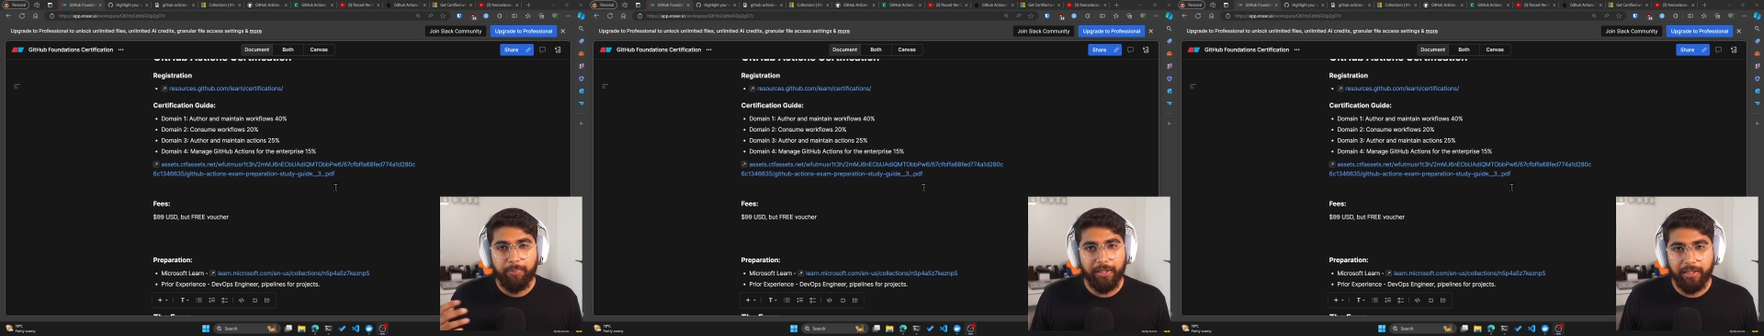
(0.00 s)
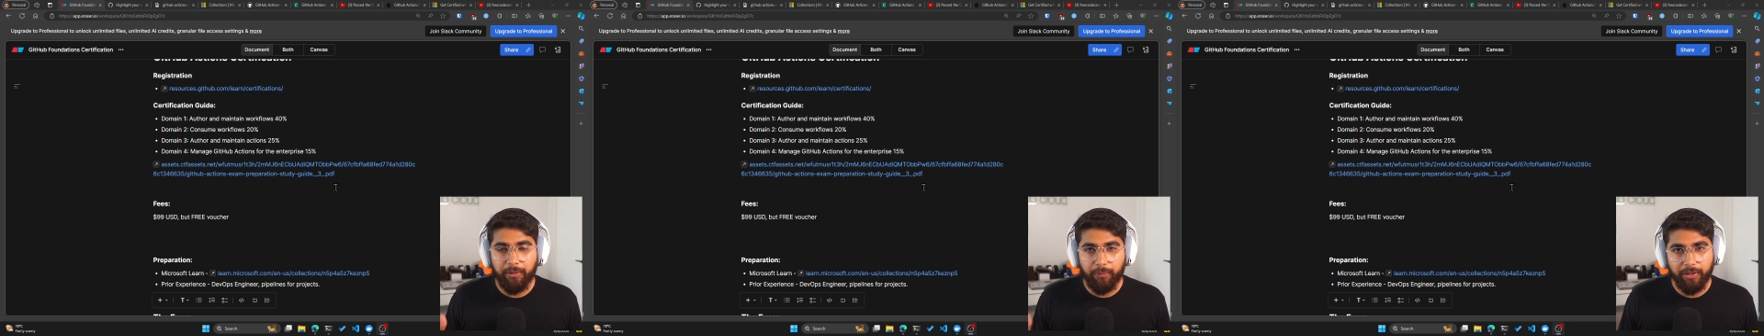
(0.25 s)

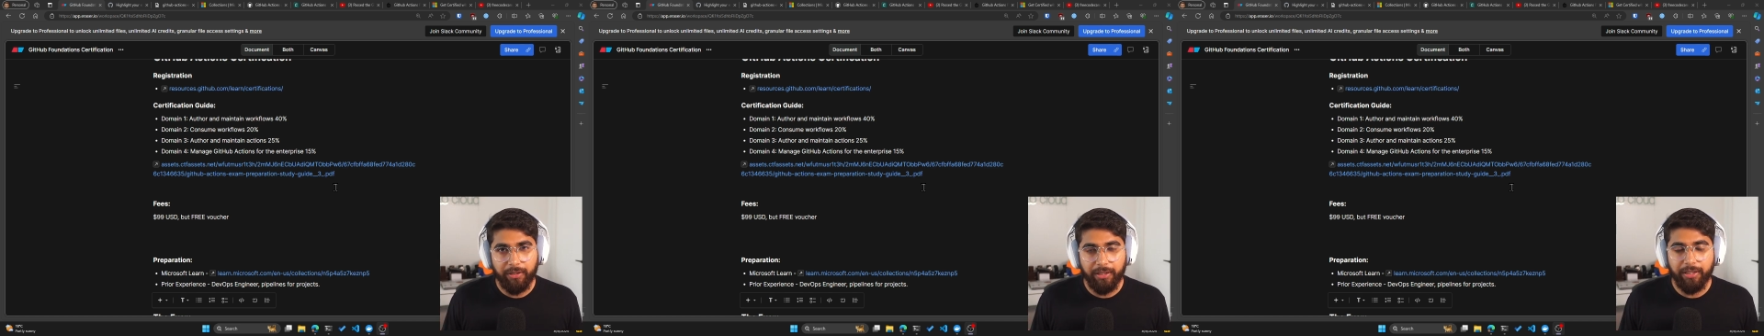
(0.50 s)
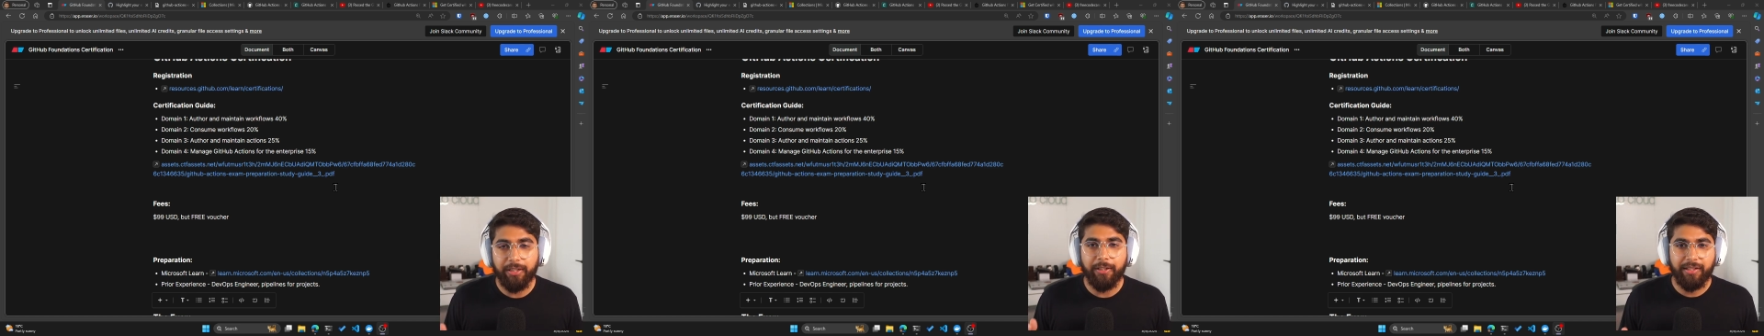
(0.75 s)
playing with
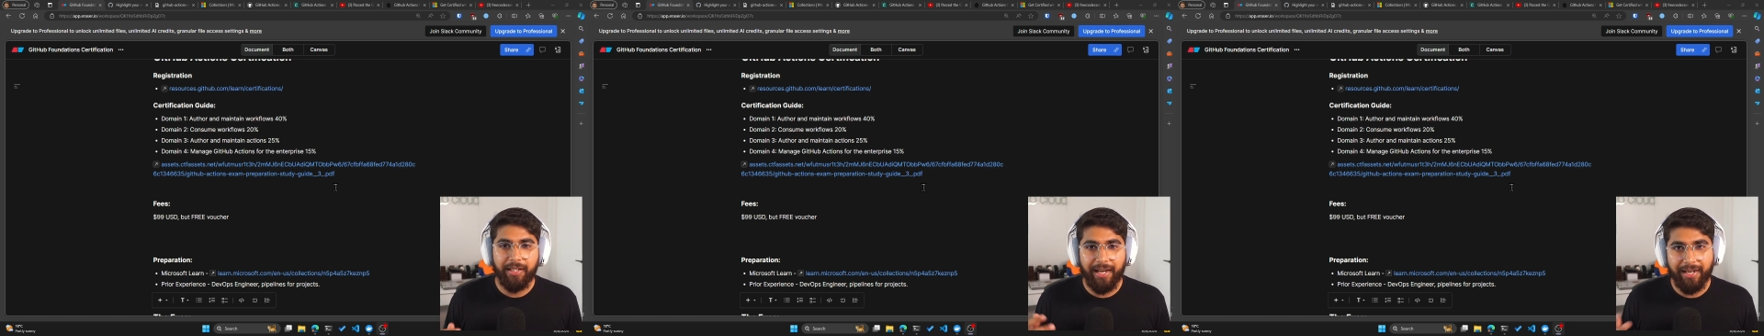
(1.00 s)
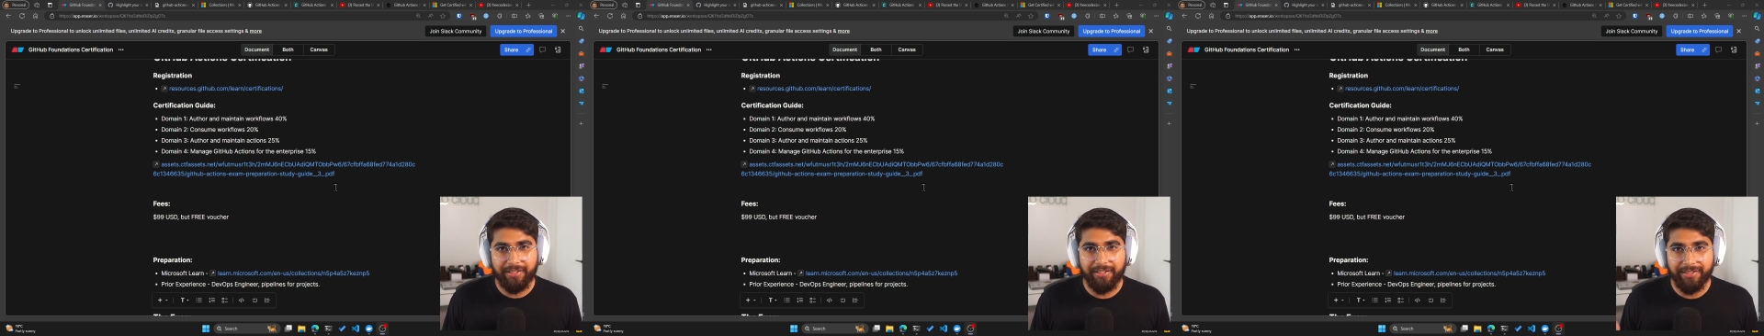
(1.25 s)
the
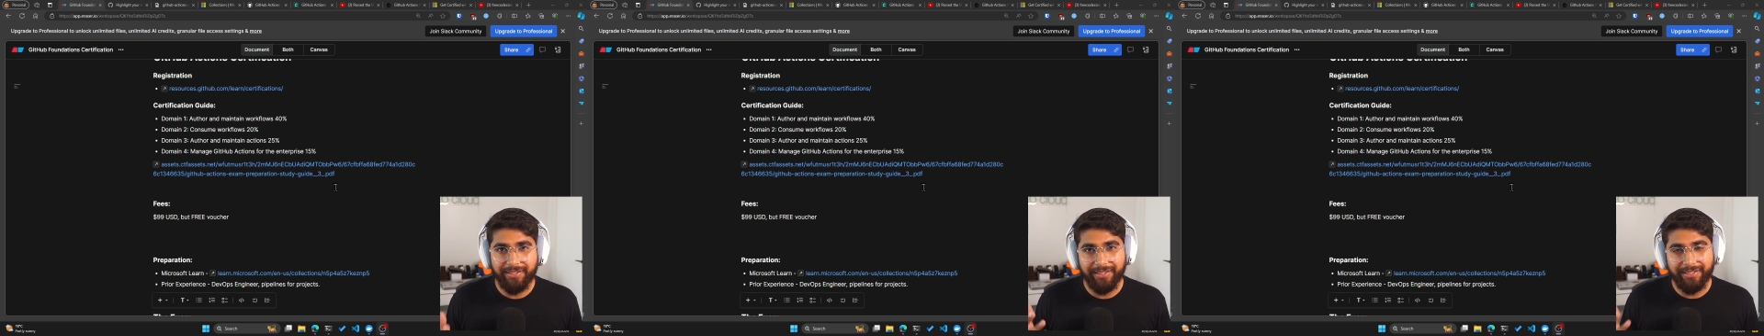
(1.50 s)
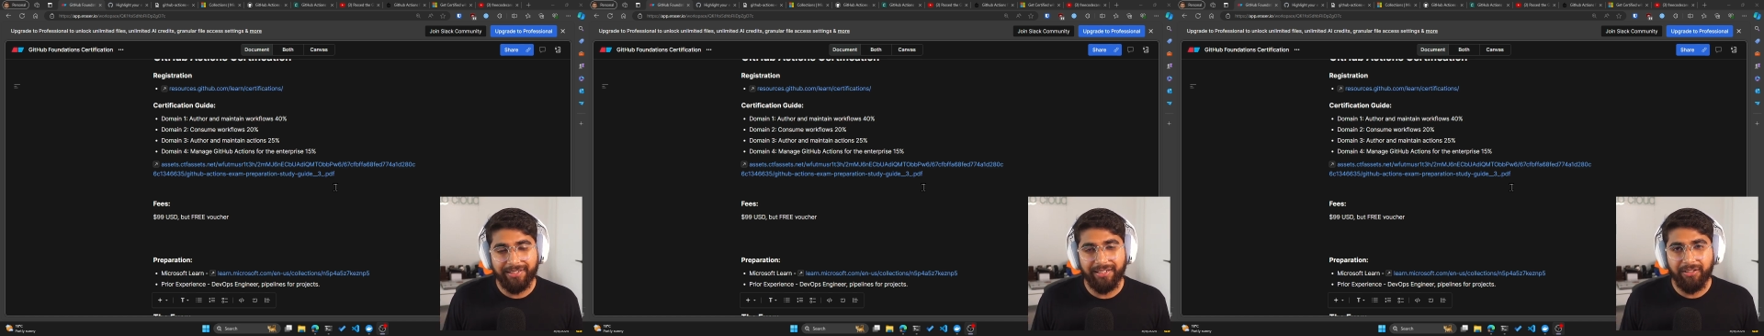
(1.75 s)
actions
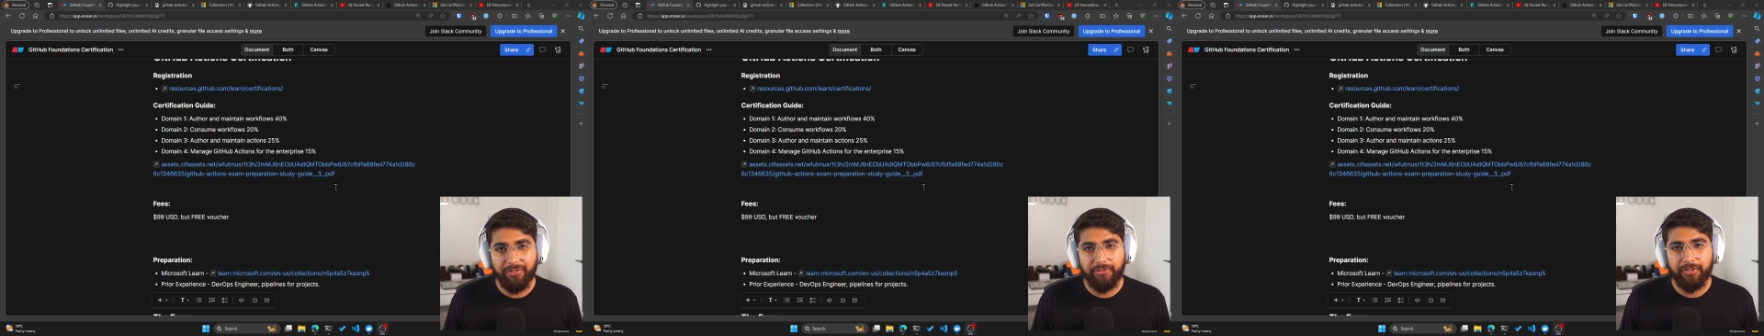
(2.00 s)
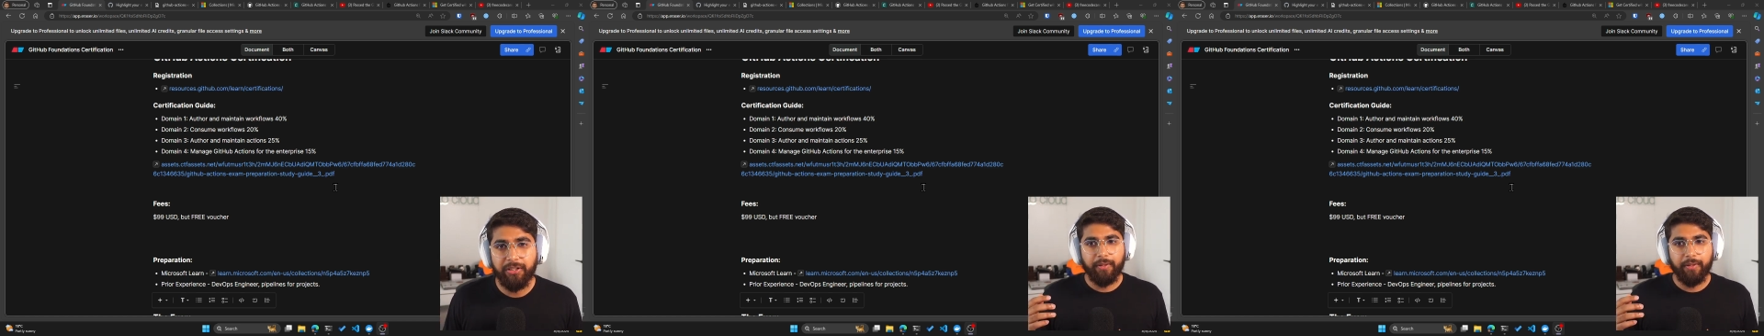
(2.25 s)
itself.